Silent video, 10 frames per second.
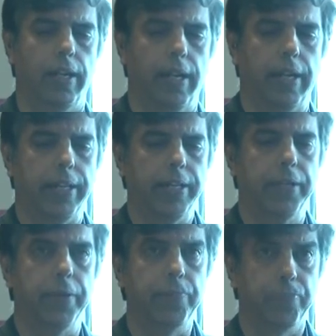and
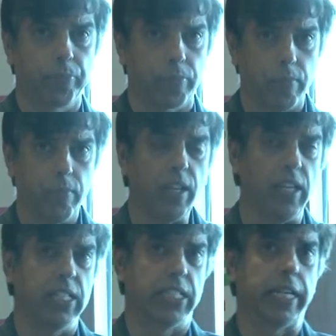
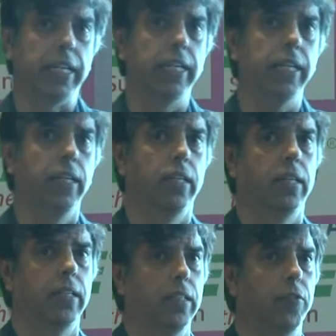Secondly,
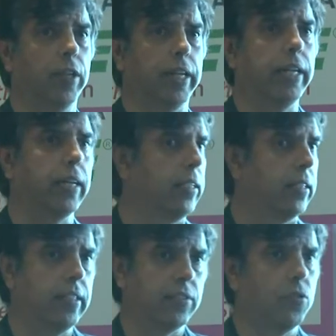the working, uh,
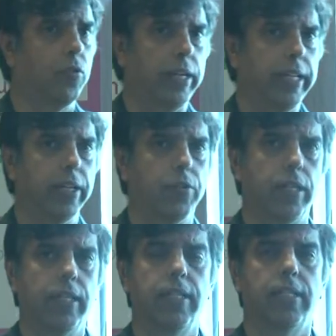there is no welding
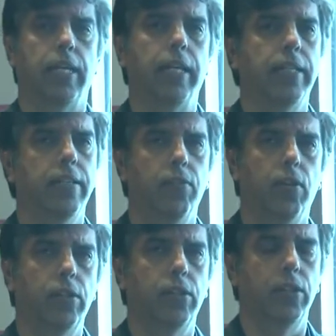required at the site, it is
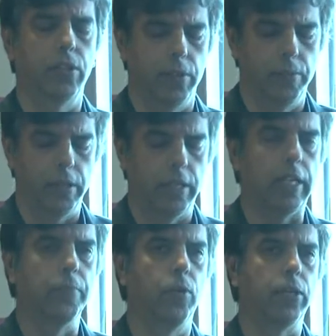all um, uh,
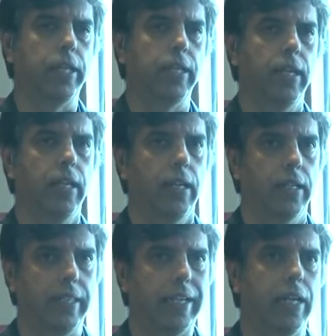nut bolted.
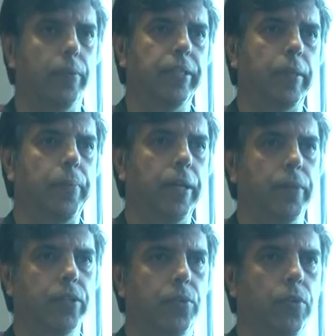They come in the
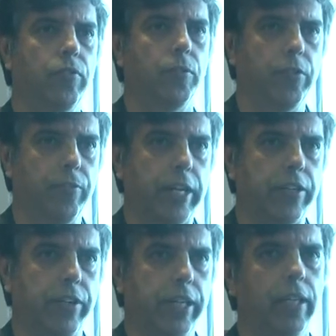pre-punch hole from the
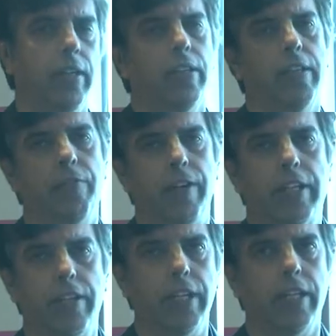factory, they are
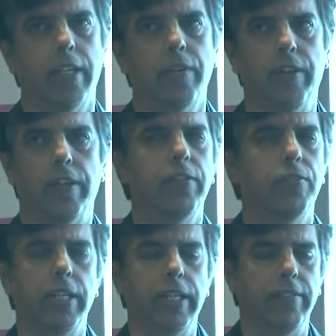factory cut and fa
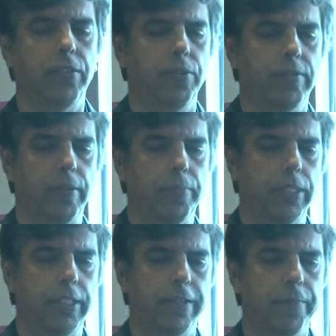very easy to assemble
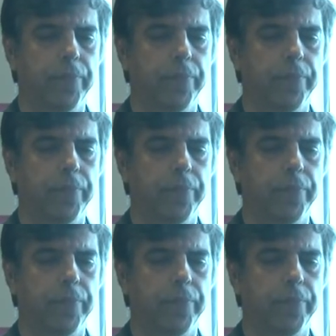there.